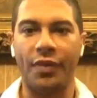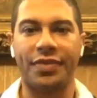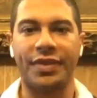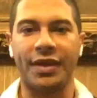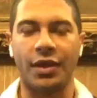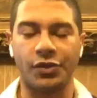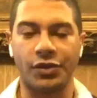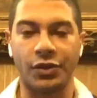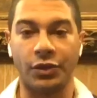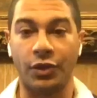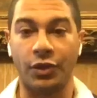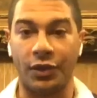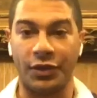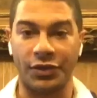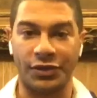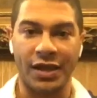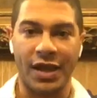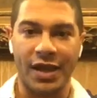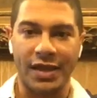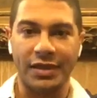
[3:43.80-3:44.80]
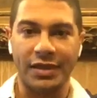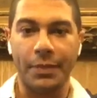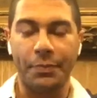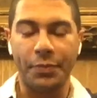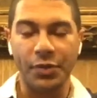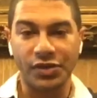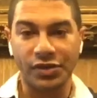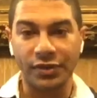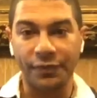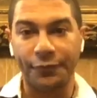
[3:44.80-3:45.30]
$1,000, the
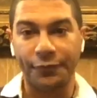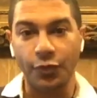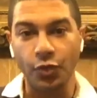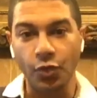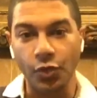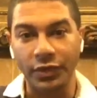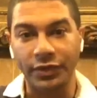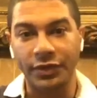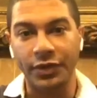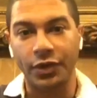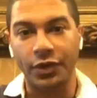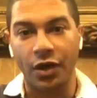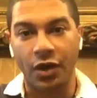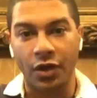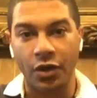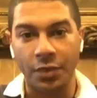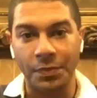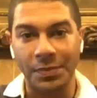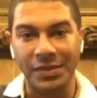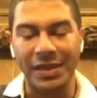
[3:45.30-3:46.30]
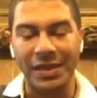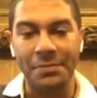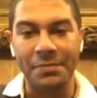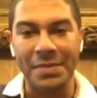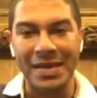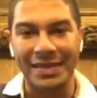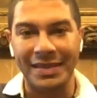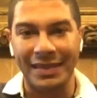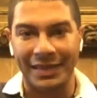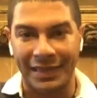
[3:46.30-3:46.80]
person fold their arms
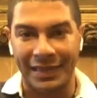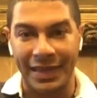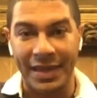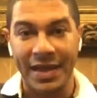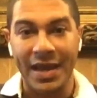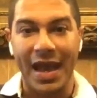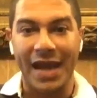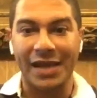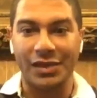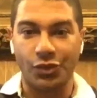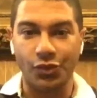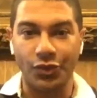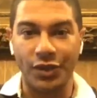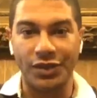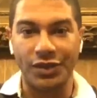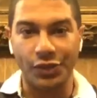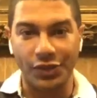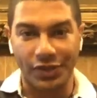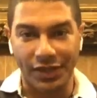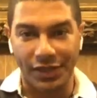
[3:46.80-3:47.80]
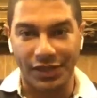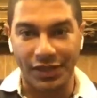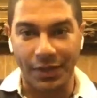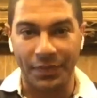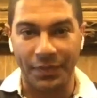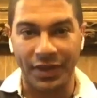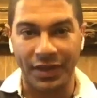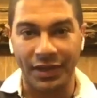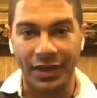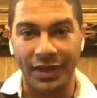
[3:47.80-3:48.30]
immediately. As soon as you said
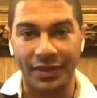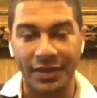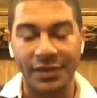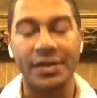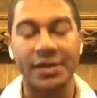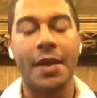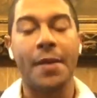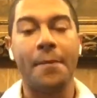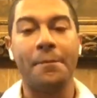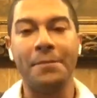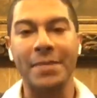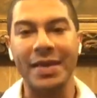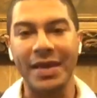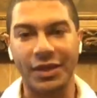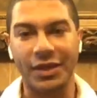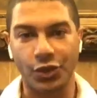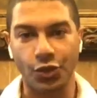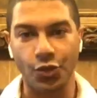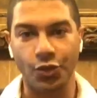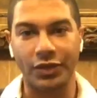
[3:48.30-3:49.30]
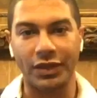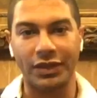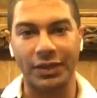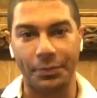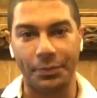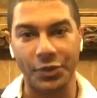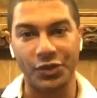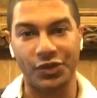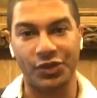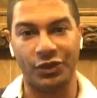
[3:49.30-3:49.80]
something like this, make sure that the
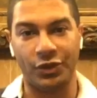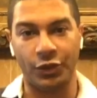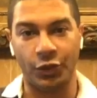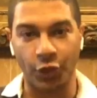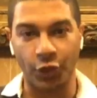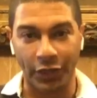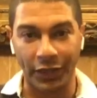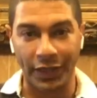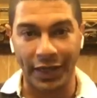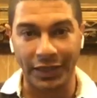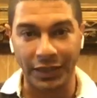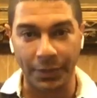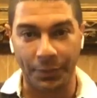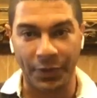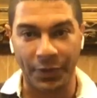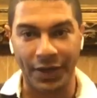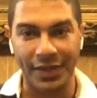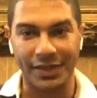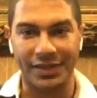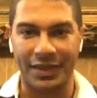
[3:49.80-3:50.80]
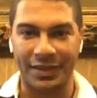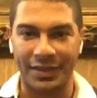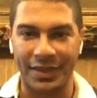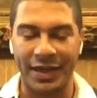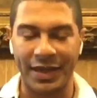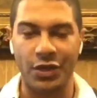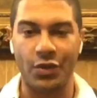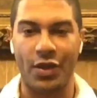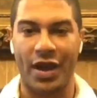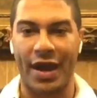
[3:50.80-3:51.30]
person did not like the price, and
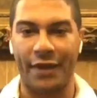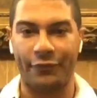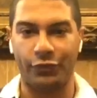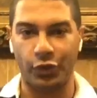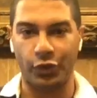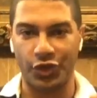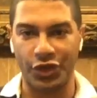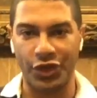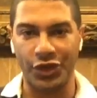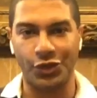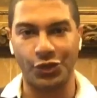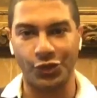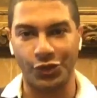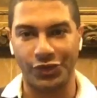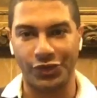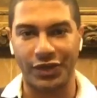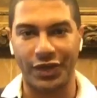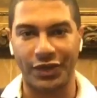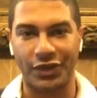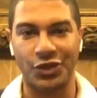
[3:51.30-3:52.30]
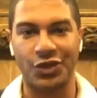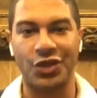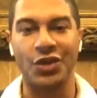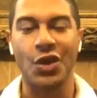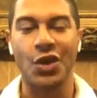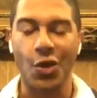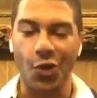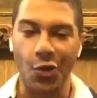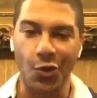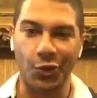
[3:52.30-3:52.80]
then you have to change your strategy
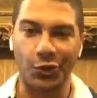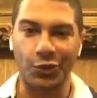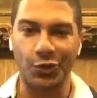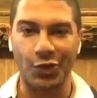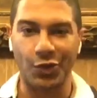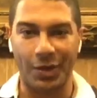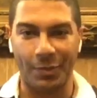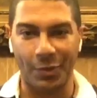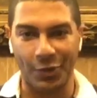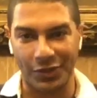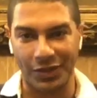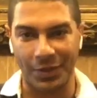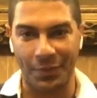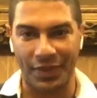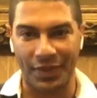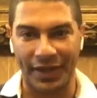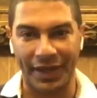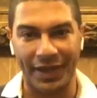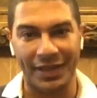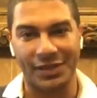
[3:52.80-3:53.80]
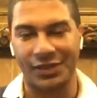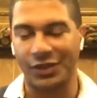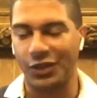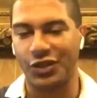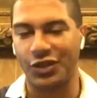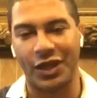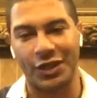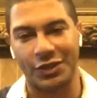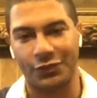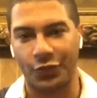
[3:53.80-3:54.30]
or talk about something else,
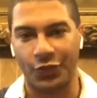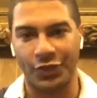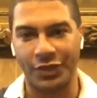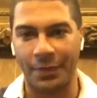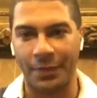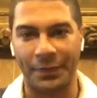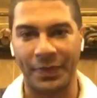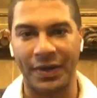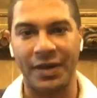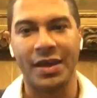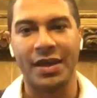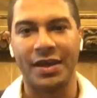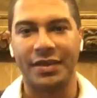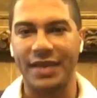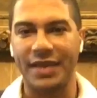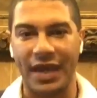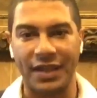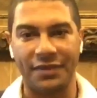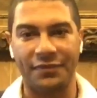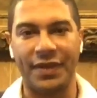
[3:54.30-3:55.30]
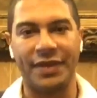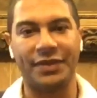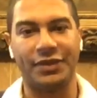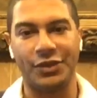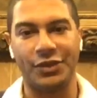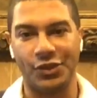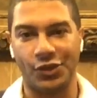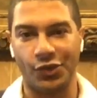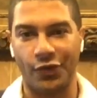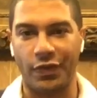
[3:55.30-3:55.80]
such as, for example, the
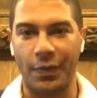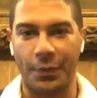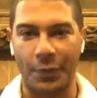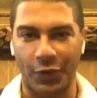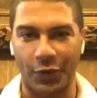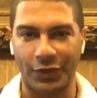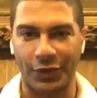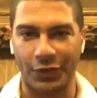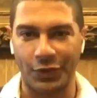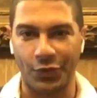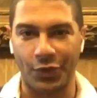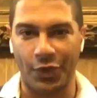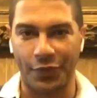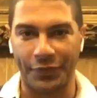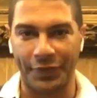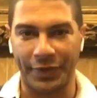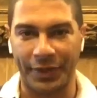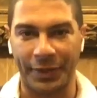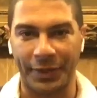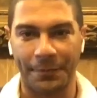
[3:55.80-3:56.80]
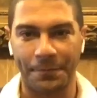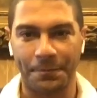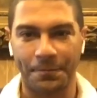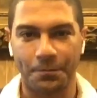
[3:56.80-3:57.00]
advantages of the product you're offering.